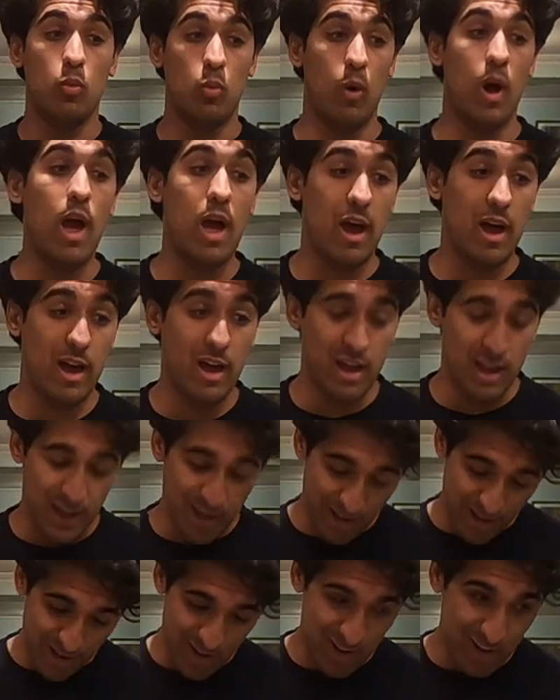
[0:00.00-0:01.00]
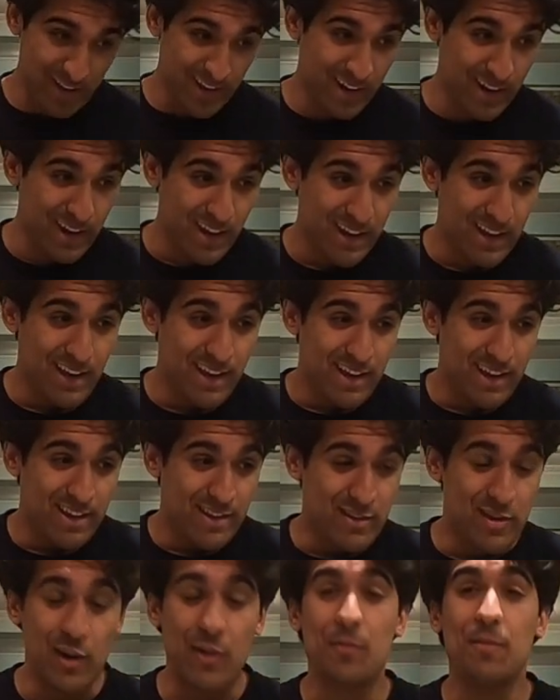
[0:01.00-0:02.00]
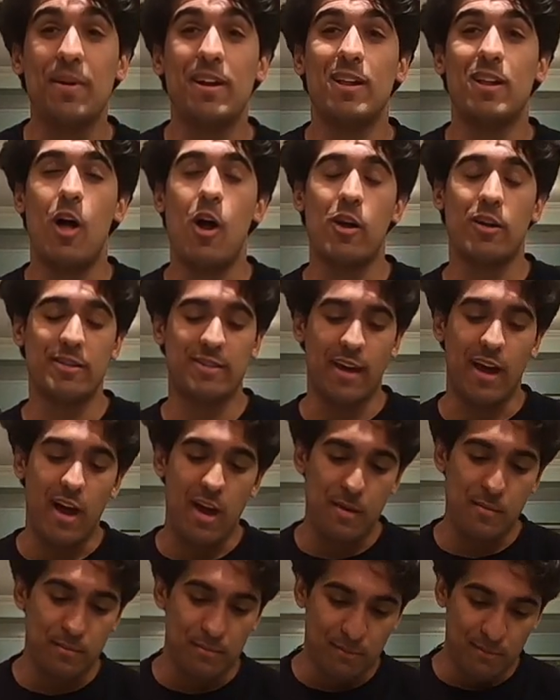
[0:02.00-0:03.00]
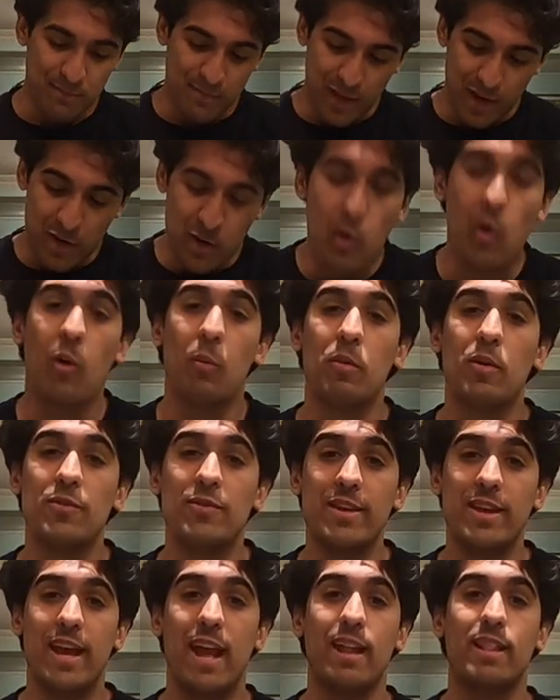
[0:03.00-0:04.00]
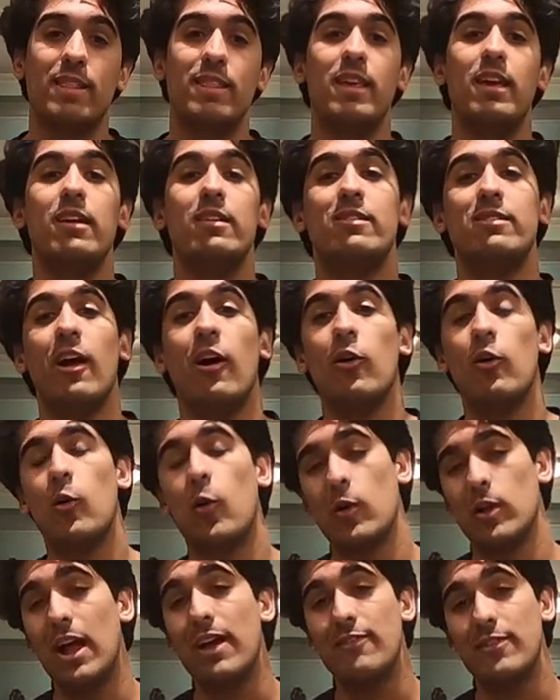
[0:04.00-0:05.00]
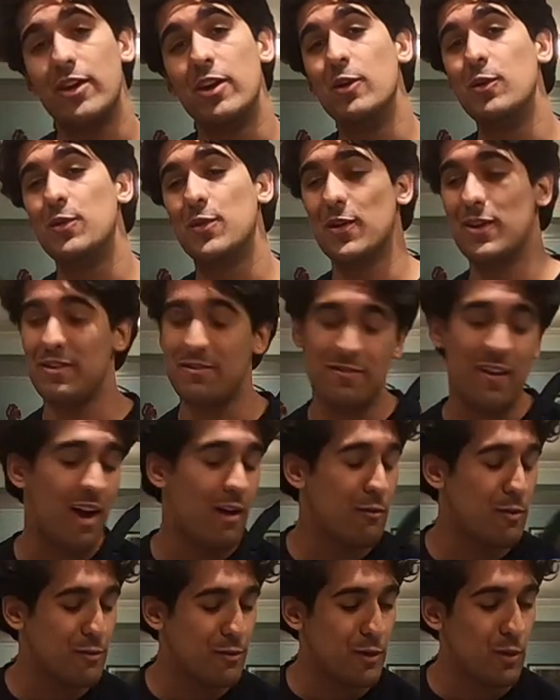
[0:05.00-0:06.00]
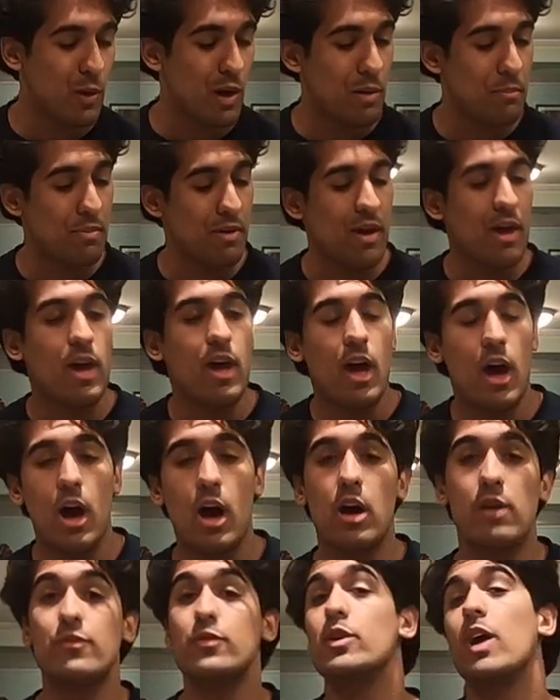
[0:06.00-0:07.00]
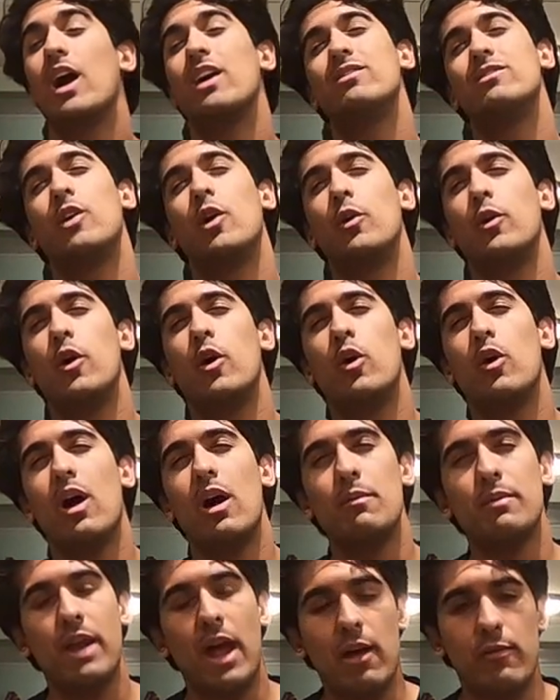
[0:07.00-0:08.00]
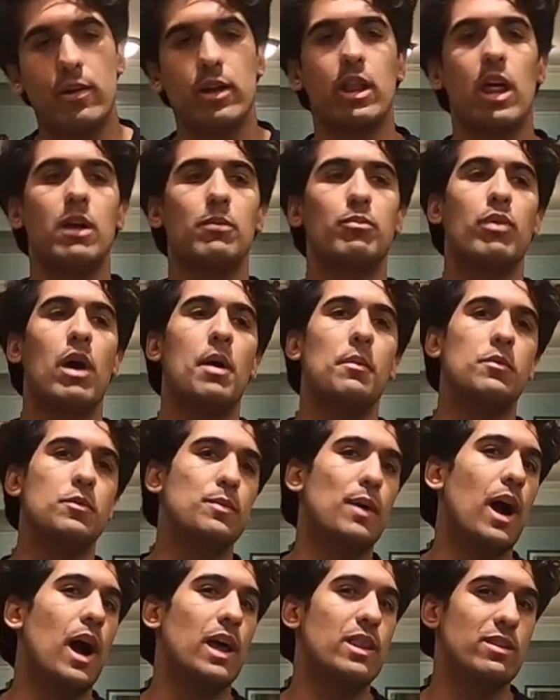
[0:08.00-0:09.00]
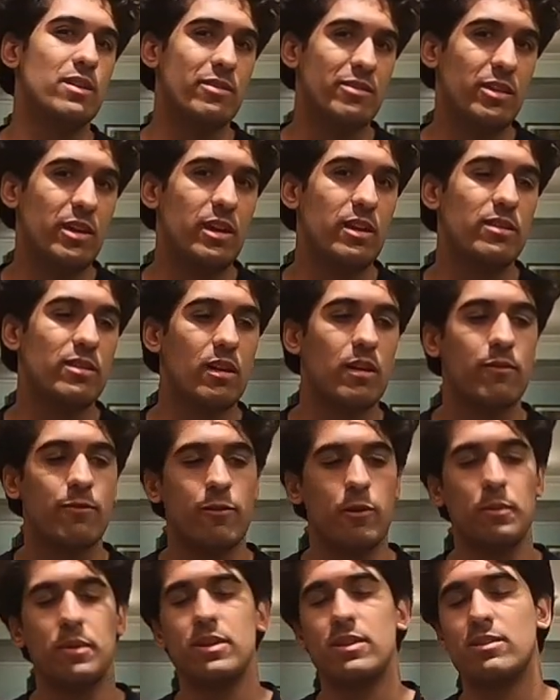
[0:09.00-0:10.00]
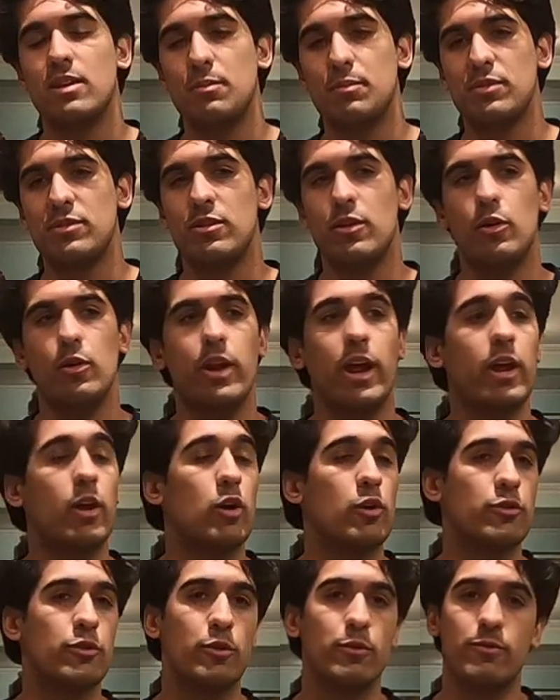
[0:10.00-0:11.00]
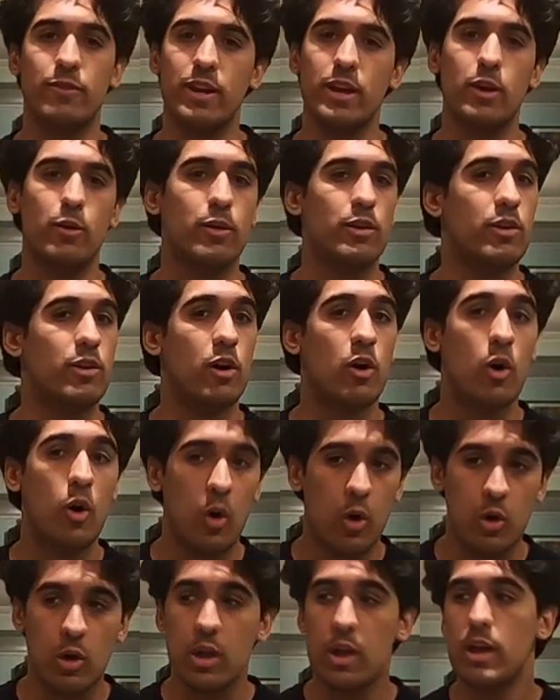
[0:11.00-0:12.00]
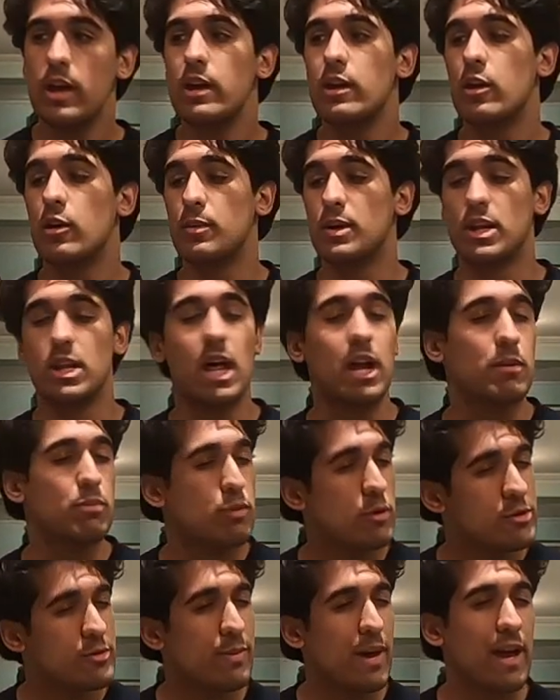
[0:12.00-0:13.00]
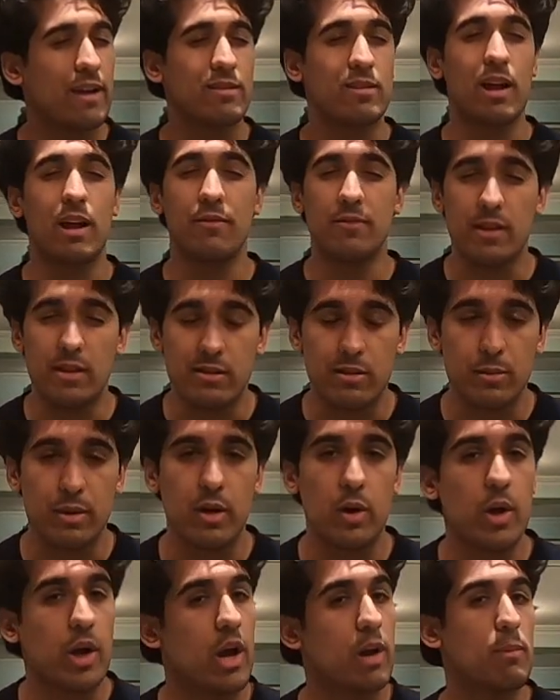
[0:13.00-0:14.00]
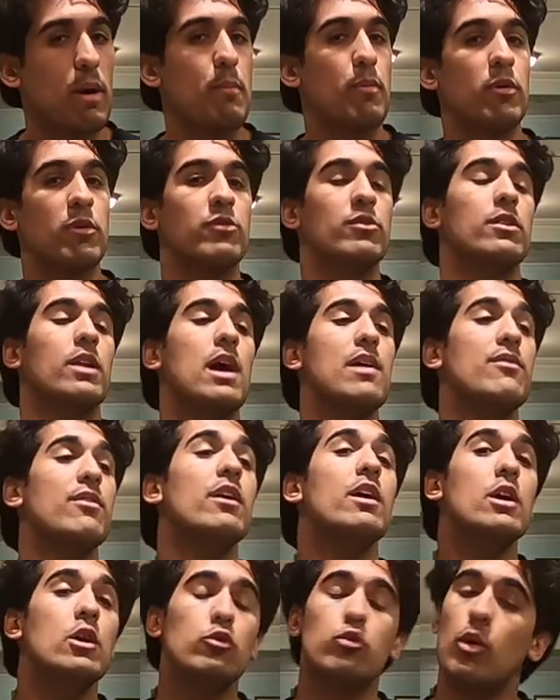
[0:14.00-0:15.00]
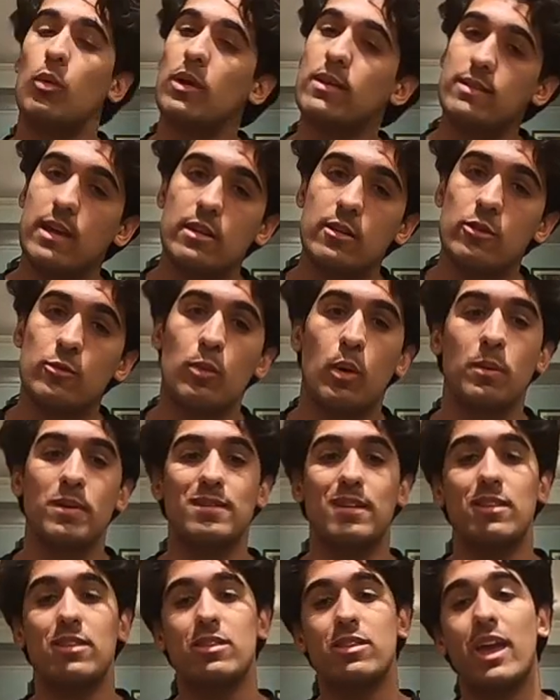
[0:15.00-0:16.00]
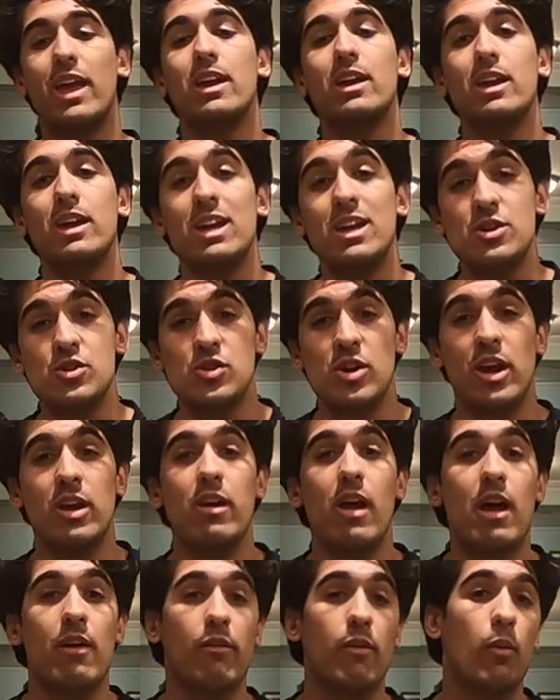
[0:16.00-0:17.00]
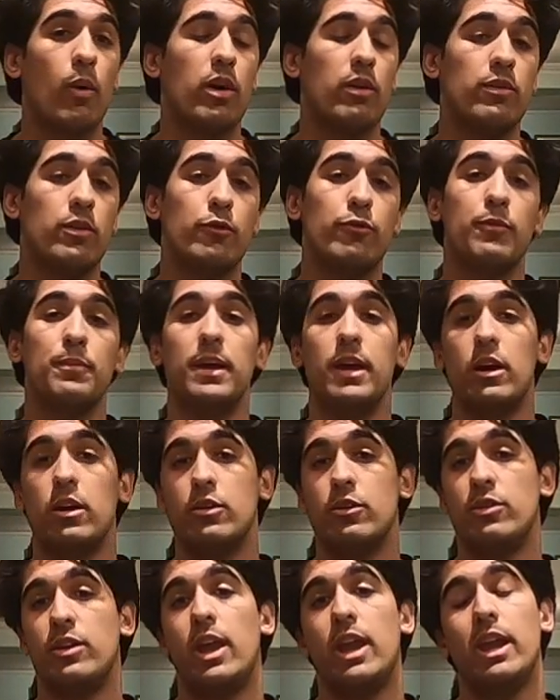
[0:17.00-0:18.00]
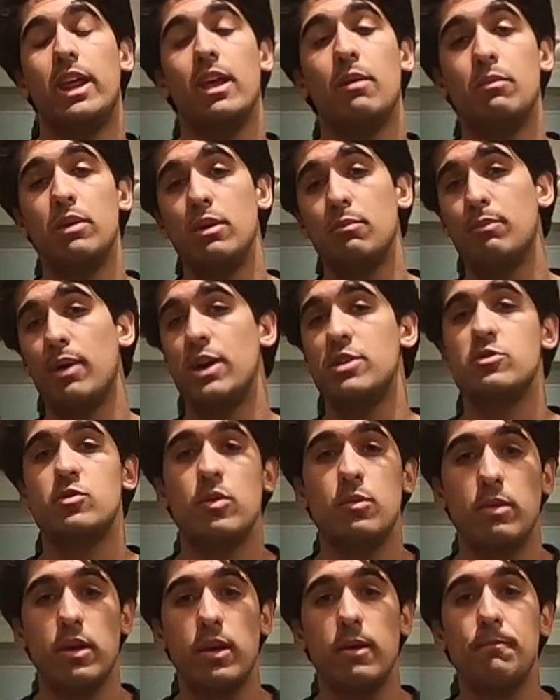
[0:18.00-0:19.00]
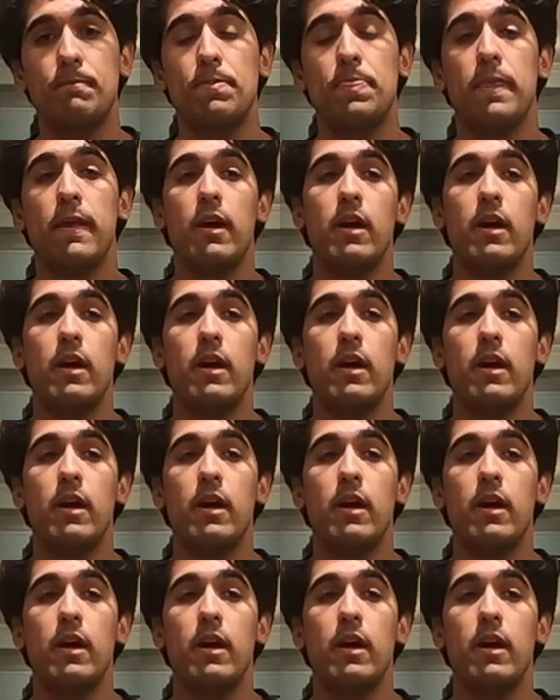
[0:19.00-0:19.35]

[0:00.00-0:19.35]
Well, it took me a long time than normal to get the Soundcore Life Q35 review up. Uh, if you guys don't know, I've been having a lot of problems behind the scenes of filming this episode and also video in the whole. There have been a lot of pushbacks, a lot of things have been going on in my personal life. So I want to take this moment to thank each and every one of you for being understanding and being patient with me.